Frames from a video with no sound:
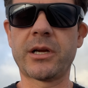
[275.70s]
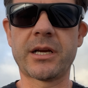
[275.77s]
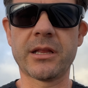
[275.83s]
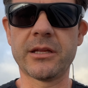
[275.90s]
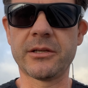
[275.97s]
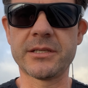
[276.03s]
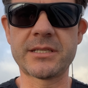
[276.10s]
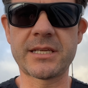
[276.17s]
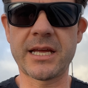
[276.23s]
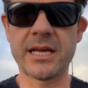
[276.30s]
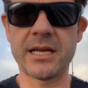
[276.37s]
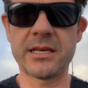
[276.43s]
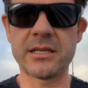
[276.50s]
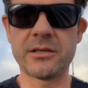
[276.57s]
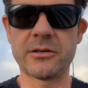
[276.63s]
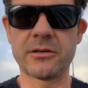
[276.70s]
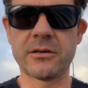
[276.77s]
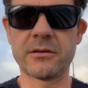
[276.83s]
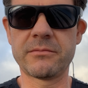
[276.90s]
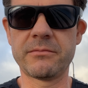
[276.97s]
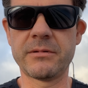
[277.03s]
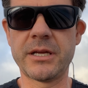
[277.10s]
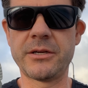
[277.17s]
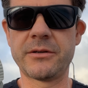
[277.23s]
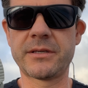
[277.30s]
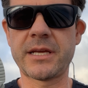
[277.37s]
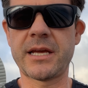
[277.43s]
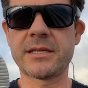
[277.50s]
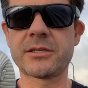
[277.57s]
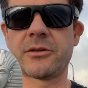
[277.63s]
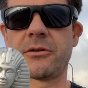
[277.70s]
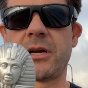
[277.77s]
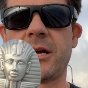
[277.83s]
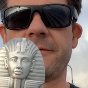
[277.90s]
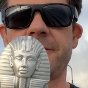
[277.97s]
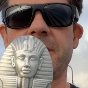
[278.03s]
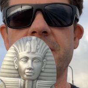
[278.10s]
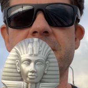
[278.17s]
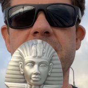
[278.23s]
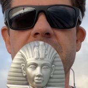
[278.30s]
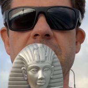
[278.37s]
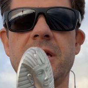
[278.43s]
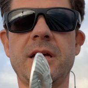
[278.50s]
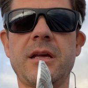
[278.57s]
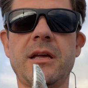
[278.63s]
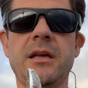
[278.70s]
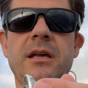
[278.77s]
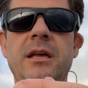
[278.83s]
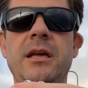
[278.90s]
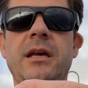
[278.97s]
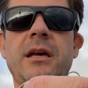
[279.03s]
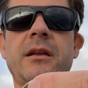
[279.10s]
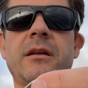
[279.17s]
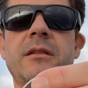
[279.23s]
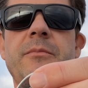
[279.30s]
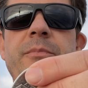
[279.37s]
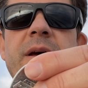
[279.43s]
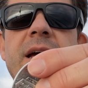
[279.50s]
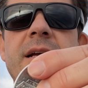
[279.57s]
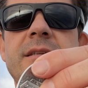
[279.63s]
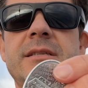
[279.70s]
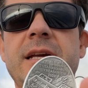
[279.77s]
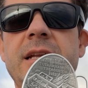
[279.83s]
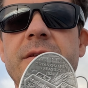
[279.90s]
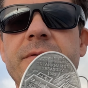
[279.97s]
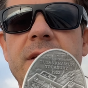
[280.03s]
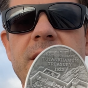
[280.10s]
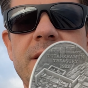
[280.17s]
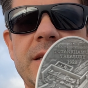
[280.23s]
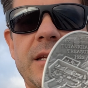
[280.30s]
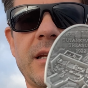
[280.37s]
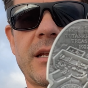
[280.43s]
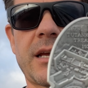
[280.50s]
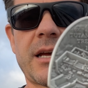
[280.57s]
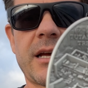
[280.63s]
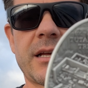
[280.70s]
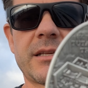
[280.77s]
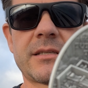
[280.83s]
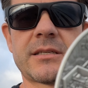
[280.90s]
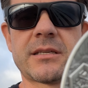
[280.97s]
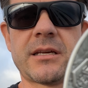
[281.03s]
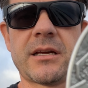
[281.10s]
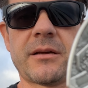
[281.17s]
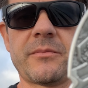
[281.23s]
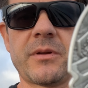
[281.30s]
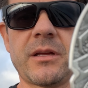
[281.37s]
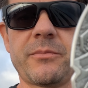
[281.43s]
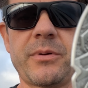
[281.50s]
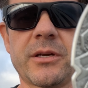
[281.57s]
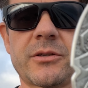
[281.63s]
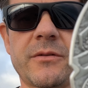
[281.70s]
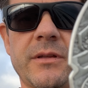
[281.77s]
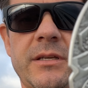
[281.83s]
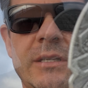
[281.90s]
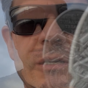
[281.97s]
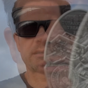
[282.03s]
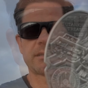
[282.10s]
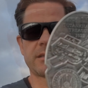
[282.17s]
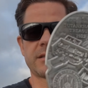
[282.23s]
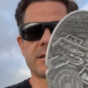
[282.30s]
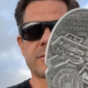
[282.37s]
on a little stand in your desk, your office, and on the back side of it, it has a picture of the dig site.